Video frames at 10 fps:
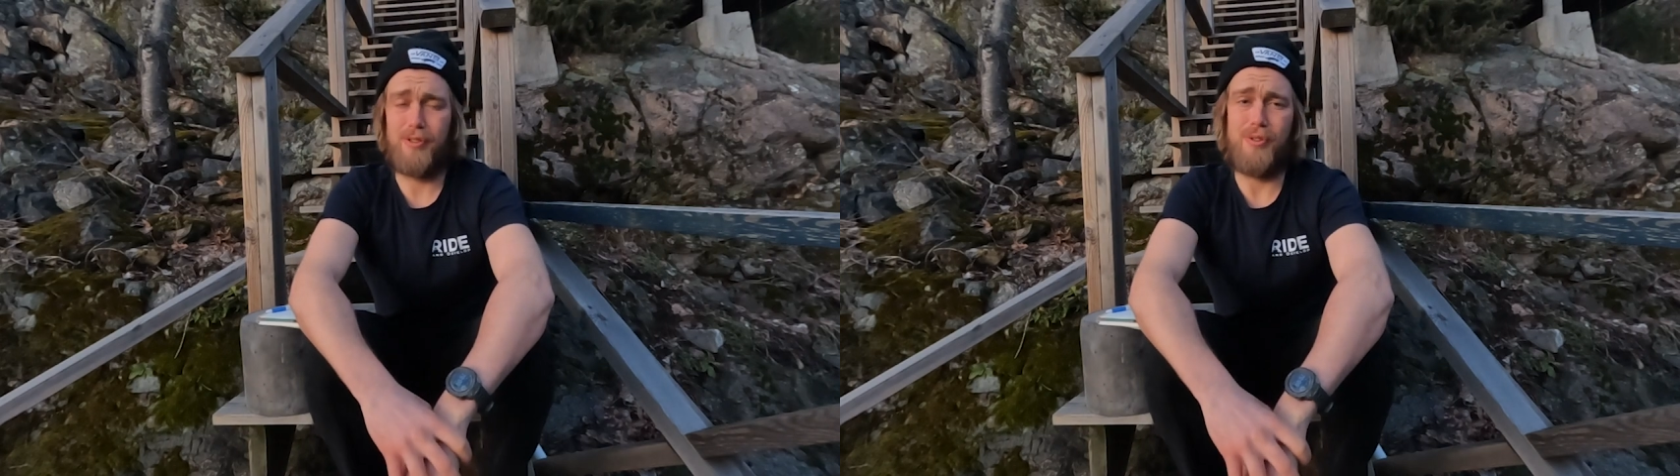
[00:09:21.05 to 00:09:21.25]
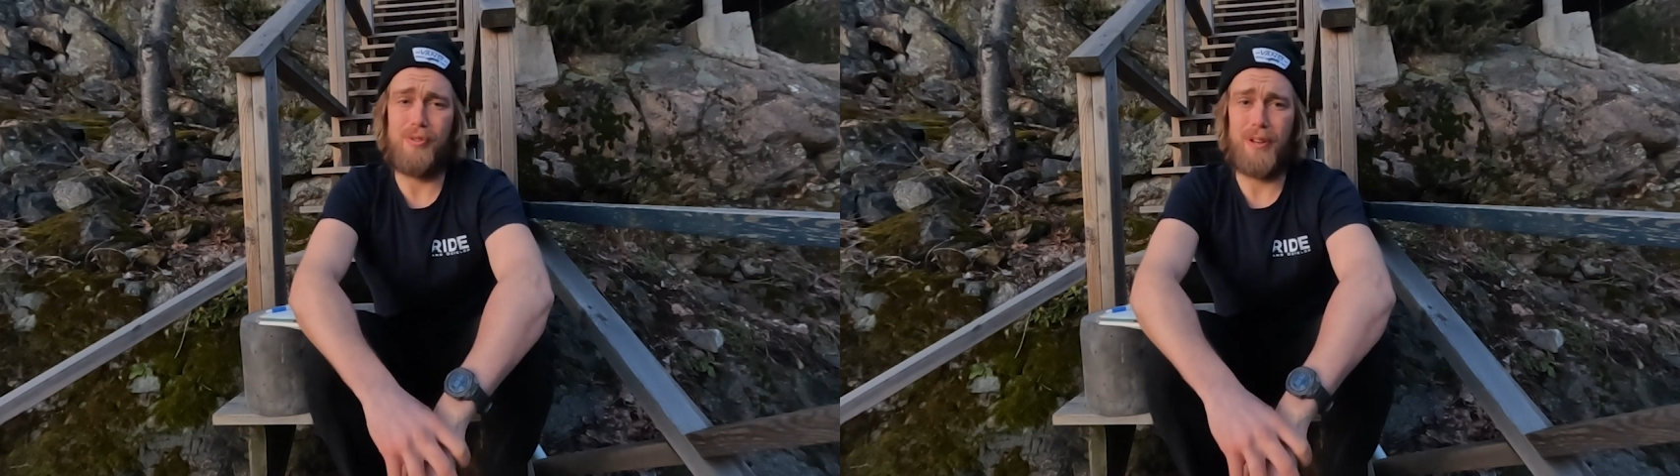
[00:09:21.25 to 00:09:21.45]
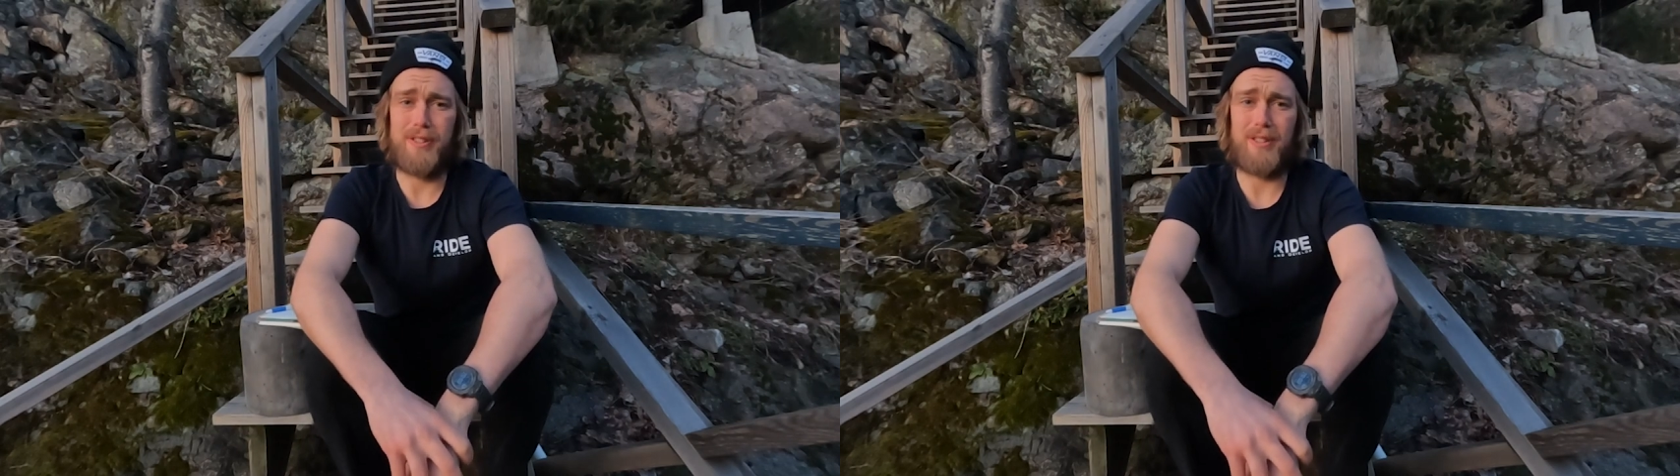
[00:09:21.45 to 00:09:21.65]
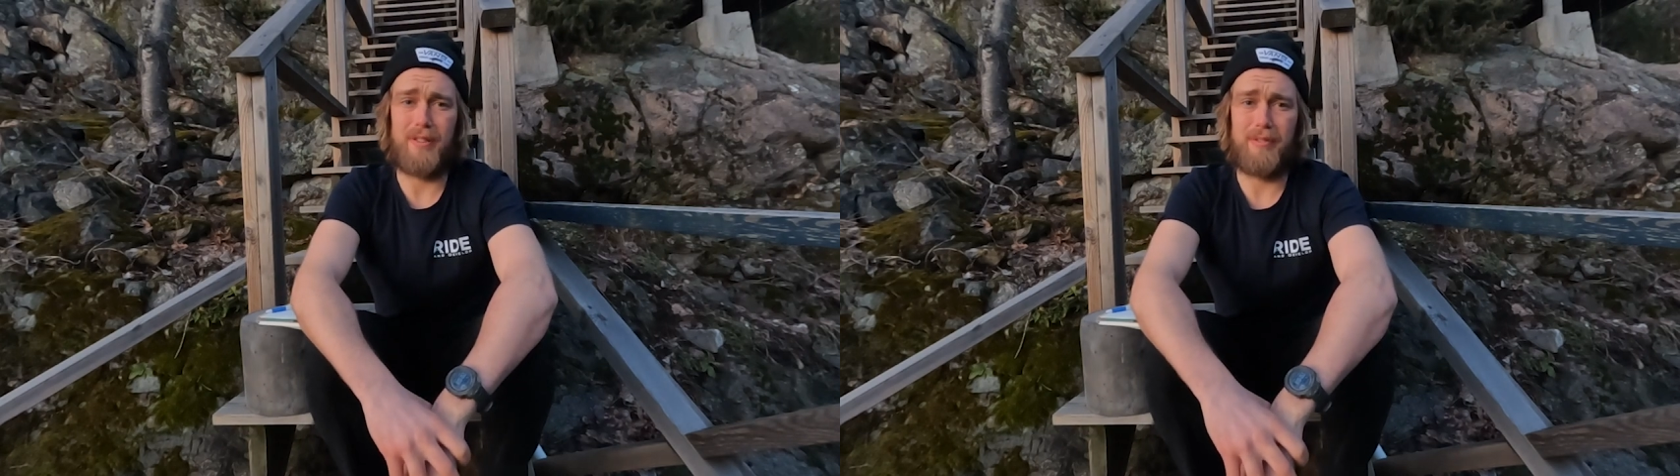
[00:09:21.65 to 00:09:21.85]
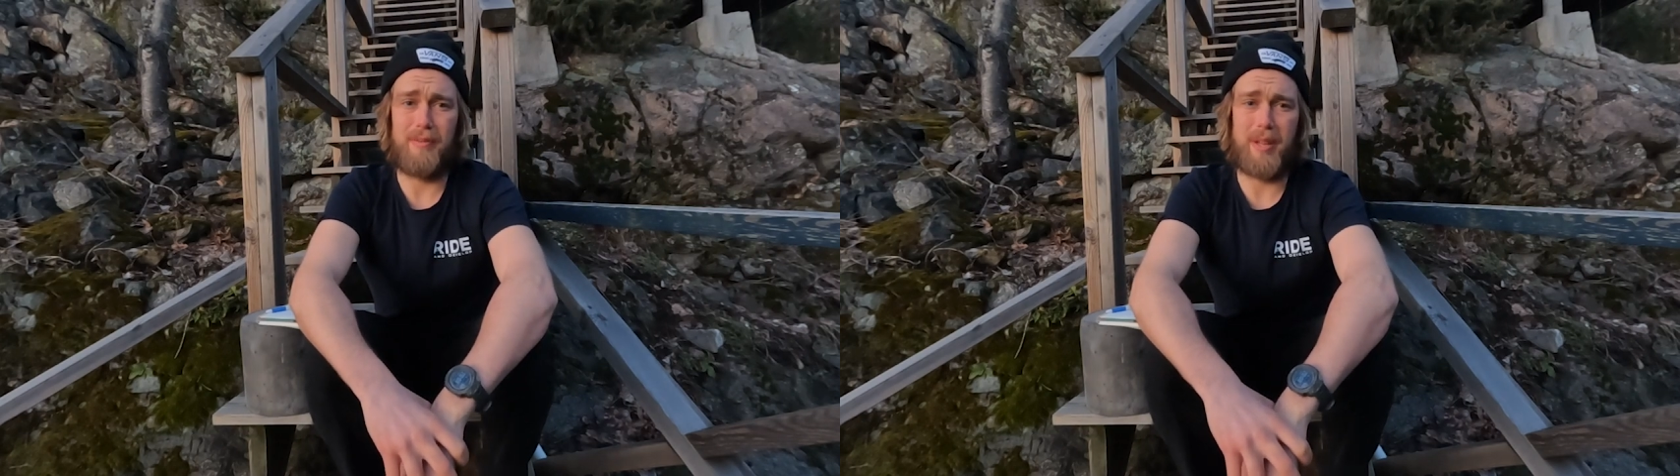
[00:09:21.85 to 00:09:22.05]
you'll find
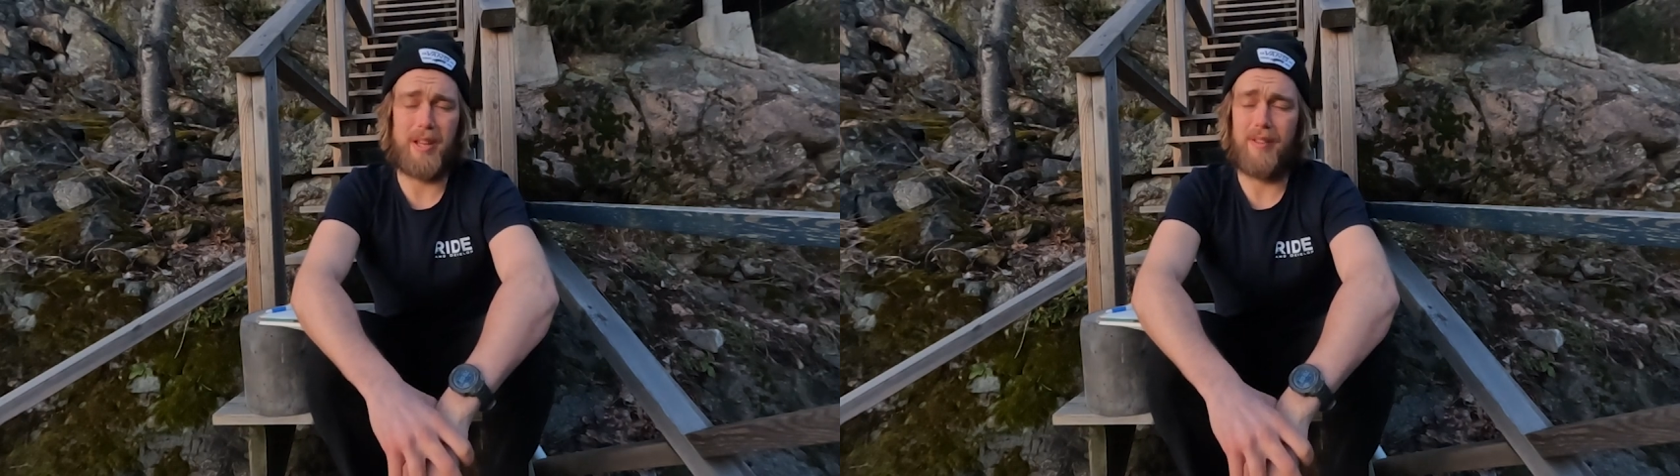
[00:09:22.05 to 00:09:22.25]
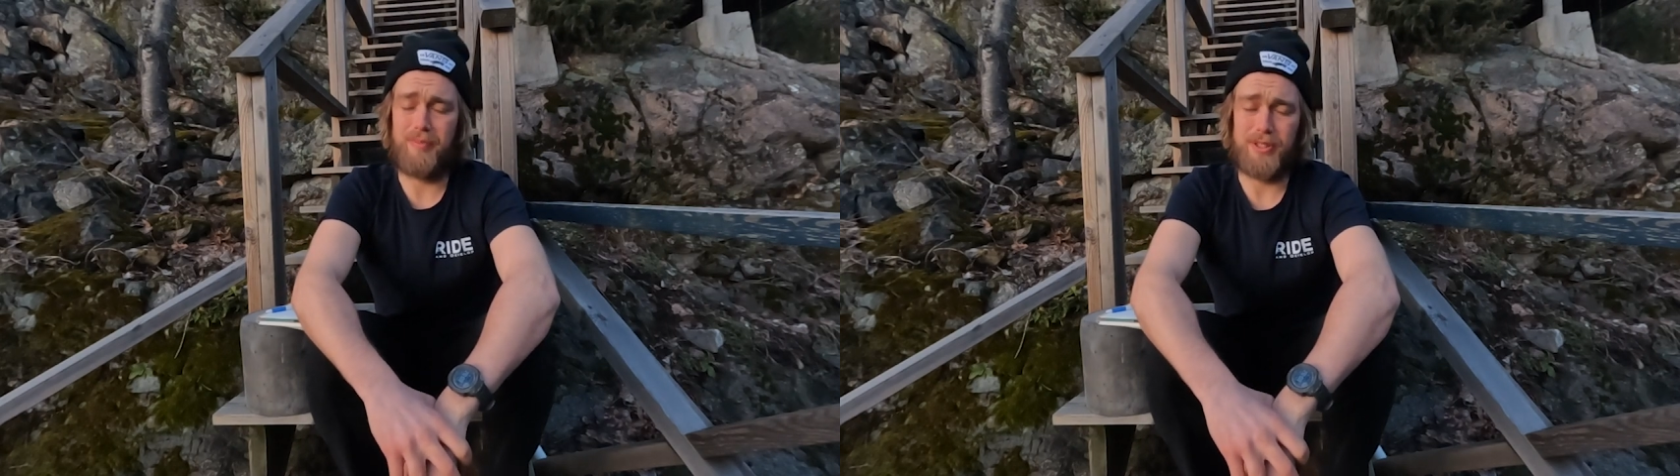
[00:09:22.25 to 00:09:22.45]
stuff from there.